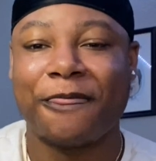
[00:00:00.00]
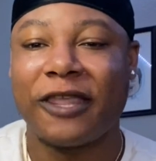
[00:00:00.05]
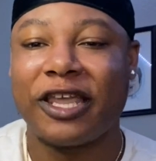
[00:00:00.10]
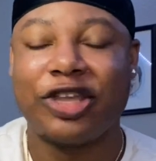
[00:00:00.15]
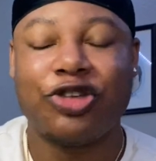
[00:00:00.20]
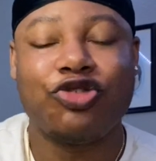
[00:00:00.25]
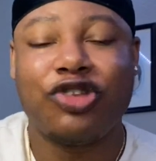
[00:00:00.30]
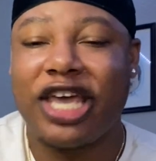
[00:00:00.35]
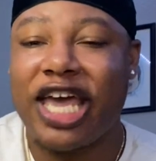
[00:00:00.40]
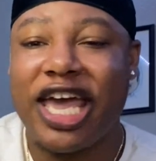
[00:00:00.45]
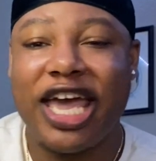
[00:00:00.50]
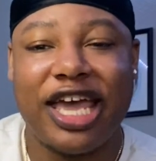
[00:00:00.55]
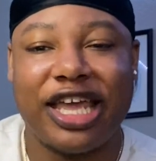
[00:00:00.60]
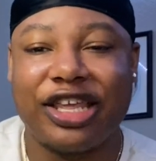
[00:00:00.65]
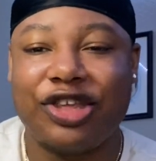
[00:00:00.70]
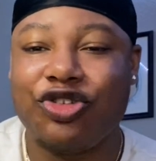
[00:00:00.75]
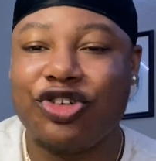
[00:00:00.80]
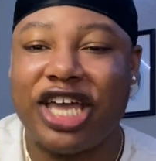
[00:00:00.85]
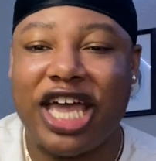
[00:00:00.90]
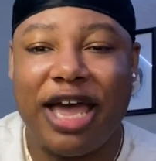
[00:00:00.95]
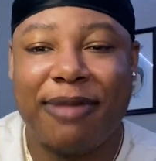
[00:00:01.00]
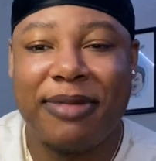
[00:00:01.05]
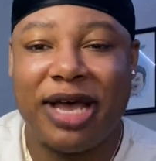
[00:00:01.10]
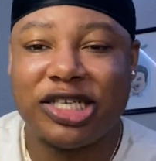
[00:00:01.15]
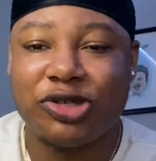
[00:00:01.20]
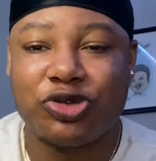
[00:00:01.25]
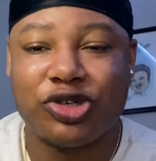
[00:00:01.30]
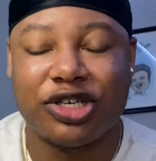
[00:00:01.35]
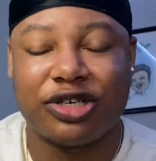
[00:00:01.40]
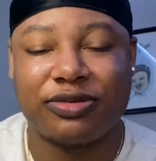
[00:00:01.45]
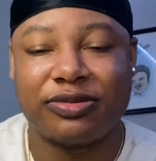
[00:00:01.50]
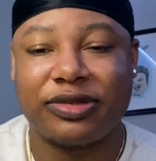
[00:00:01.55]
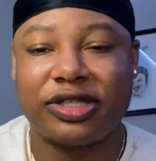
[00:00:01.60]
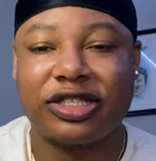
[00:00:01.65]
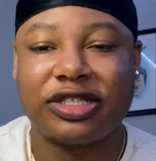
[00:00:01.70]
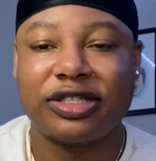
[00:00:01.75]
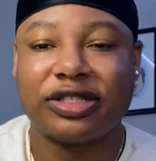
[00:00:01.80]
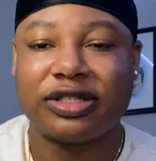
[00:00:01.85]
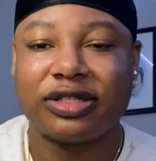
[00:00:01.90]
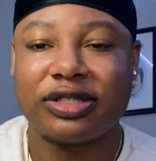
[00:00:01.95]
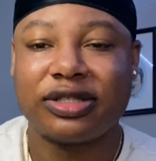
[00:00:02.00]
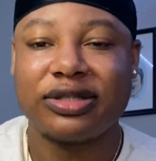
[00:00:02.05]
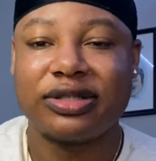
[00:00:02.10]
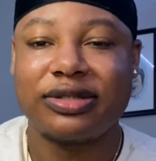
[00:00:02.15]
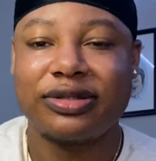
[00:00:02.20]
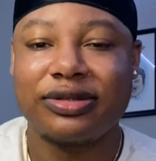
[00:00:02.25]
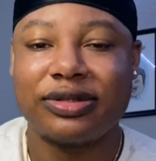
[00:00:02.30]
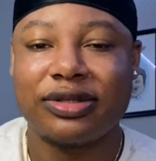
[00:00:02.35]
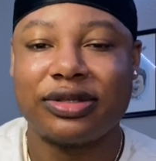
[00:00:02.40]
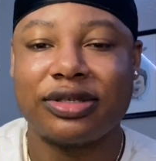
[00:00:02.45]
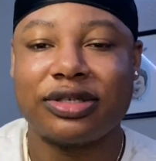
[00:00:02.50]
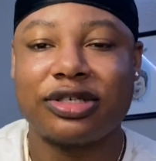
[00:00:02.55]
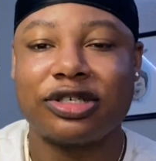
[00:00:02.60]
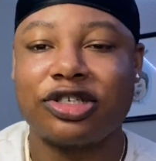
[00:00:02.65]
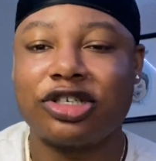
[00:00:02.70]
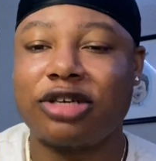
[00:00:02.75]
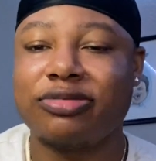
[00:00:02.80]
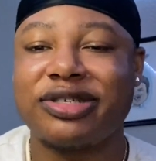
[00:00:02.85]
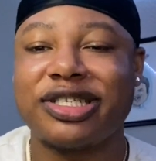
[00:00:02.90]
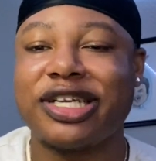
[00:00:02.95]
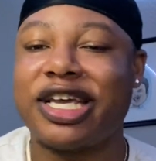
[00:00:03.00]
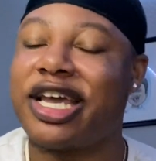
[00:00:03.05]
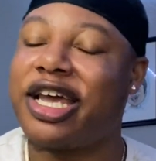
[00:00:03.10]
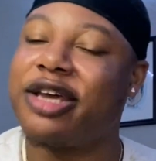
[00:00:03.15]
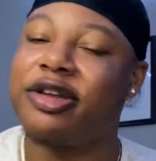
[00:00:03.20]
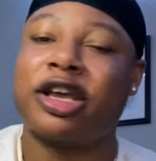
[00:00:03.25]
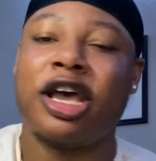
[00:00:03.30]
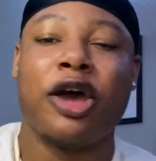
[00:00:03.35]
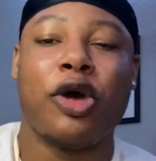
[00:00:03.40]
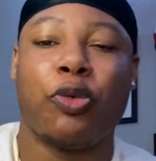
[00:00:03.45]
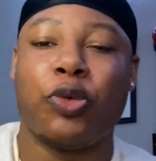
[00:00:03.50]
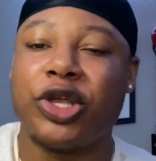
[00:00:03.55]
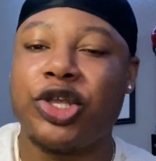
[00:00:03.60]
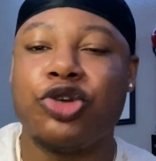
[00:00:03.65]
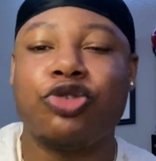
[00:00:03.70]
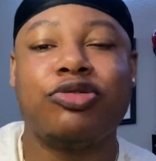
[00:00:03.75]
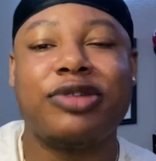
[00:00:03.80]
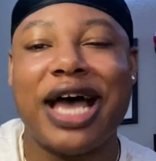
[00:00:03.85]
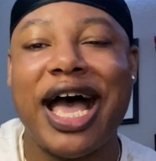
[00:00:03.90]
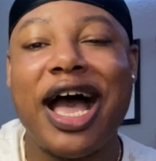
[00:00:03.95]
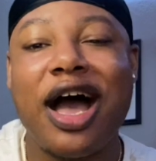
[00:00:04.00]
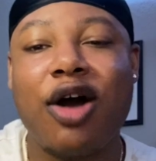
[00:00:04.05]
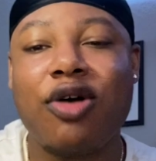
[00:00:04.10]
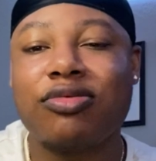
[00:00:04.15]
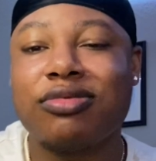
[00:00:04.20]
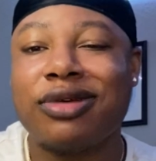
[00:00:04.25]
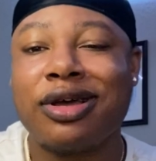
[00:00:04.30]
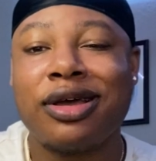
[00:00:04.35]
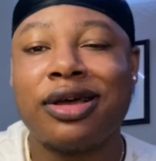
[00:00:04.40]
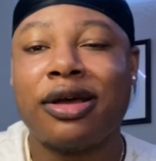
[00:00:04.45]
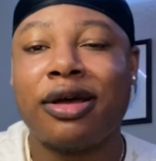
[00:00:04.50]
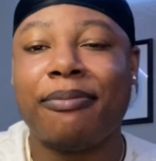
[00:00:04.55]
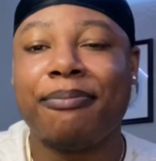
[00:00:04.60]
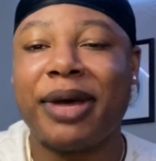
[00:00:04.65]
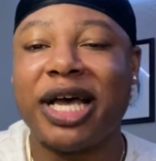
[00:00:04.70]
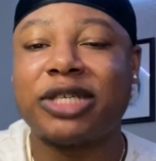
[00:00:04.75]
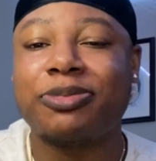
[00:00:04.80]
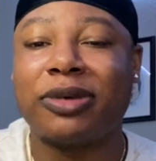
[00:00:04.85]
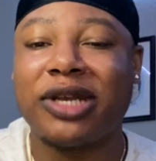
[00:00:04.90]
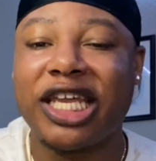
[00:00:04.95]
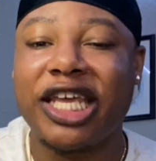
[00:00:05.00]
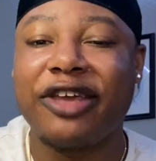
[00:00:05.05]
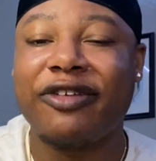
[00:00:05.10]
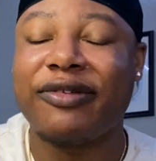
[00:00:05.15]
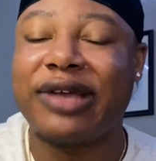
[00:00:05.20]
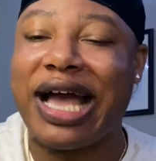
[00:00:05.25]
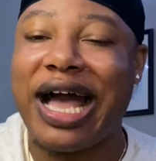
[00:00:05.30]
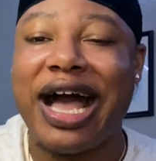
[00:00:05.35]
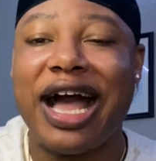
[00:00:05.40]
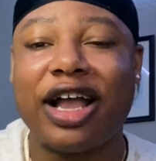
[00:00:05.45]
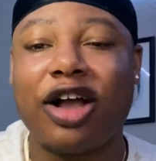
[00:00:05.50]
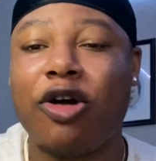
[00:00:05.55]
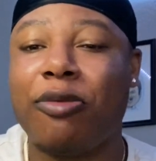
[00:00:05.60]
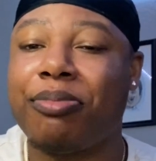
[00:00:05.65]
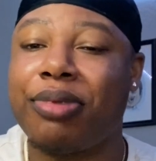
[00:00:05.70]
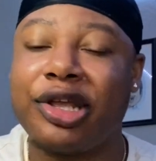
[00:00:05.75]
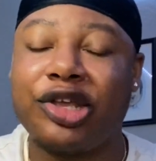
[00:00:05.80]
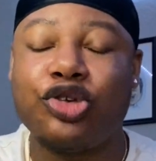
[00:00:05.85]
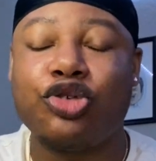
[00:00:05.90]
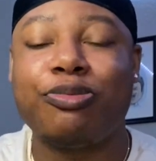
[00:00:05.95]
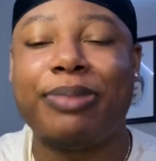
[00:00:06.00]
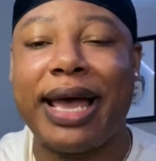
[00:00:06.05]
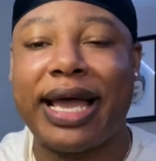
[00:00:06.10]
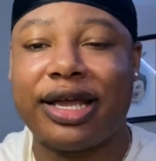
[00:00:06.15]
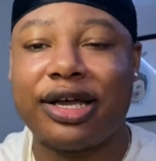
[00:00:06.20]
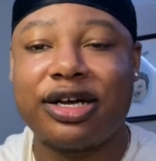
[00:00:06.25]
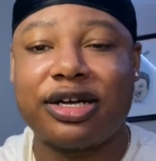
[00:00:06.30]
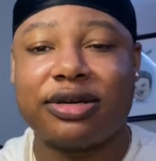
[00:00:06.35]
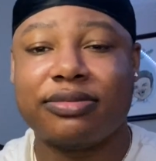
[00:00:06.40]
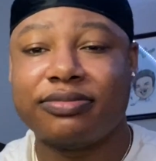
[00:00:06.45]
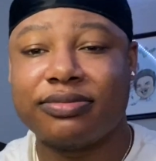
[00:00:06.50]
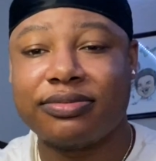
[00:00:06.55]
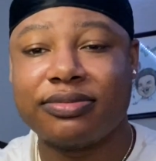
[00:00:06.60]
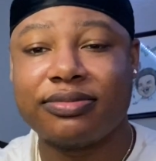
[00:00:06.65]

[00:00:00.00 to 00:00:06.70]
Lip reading: You can't mess with him. You know what I'm saying? When you down, best believe God gonna bring you back up.